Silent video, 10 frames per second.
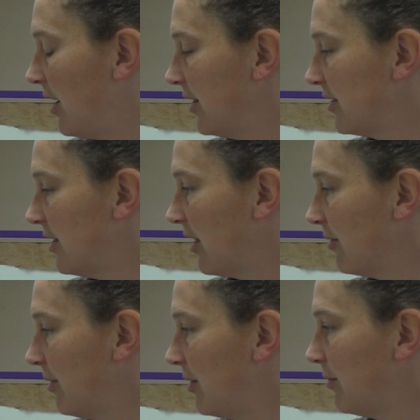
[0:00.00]
Here's
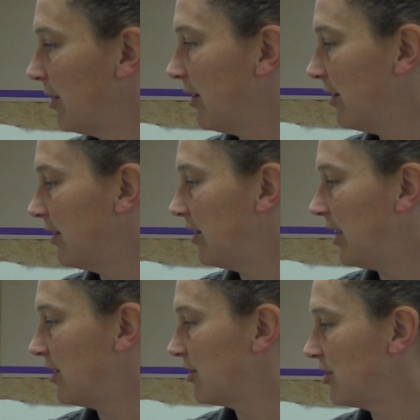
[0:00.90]
another one where the
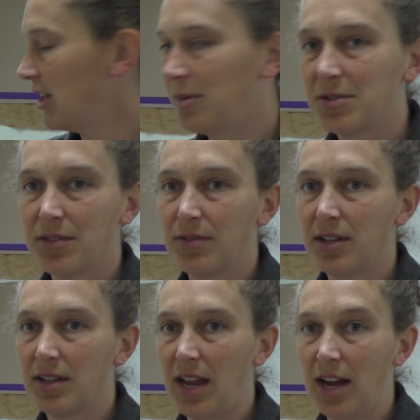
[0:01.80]
nature shapes of
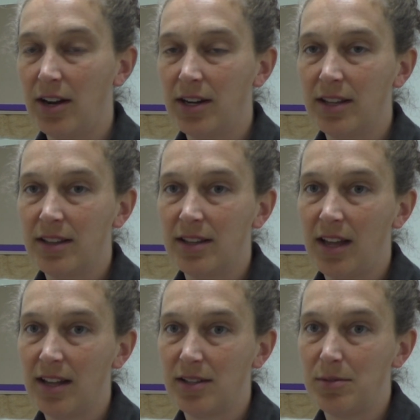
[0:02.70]
the area
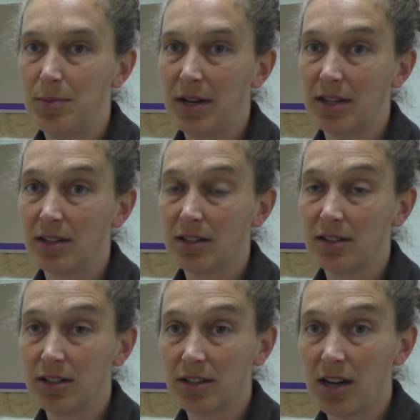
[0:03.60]
that has been
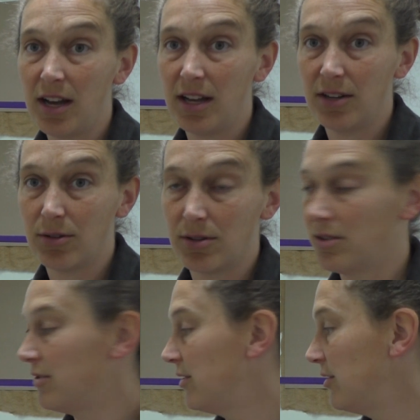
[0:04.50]
clear cut in
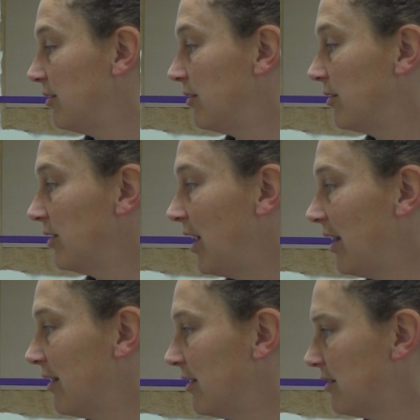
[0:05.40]
order to
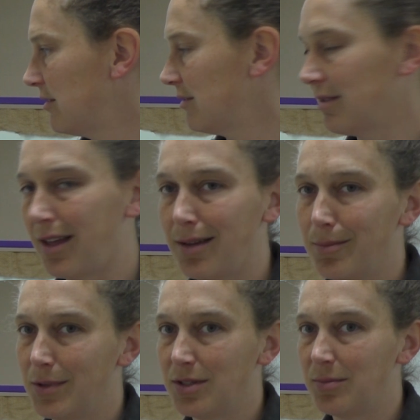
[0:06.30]
create this,
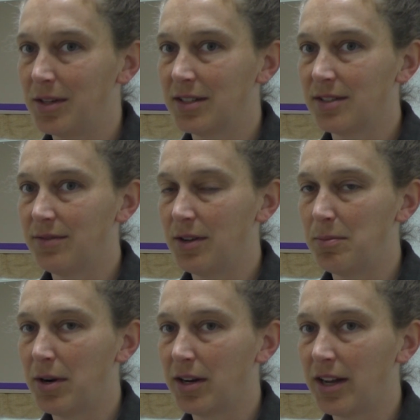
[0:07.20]
I'm assuming it's a
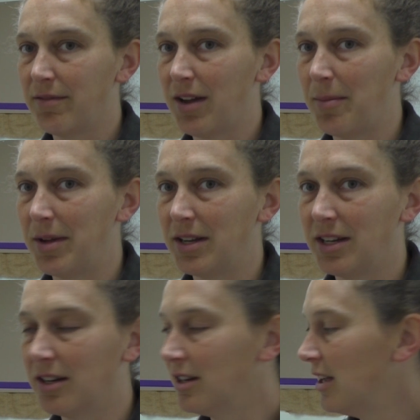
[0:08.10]
fun park, I've not been
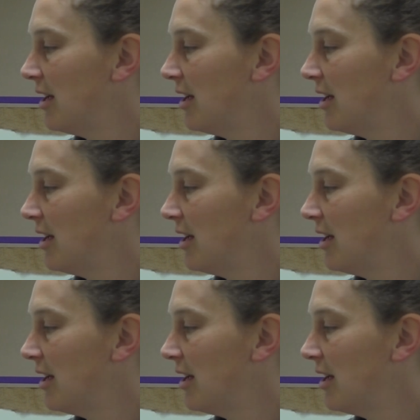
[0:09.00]
here.